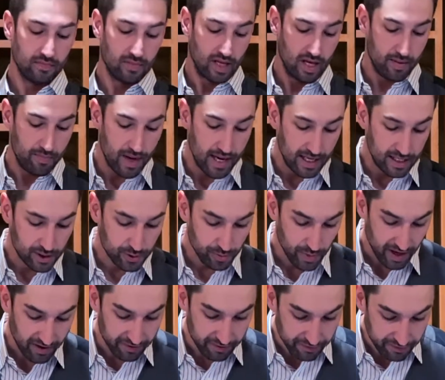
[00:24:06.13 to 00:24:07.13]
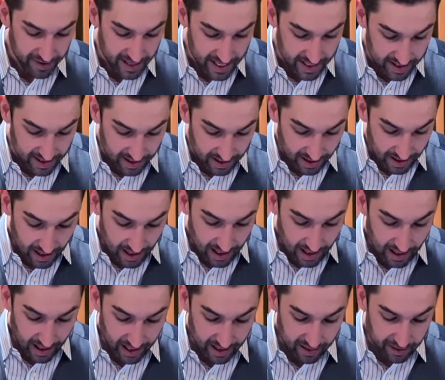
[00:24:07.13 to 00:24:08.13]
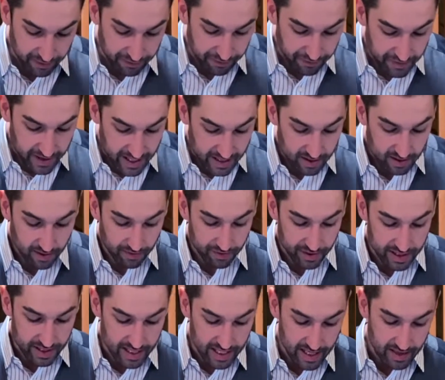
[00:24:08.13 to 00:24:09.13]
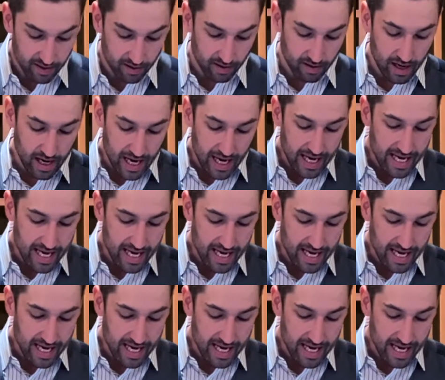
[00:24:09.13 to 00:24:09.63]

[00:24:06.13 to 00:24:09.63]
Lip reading: He makes my feet like the feet of a deer.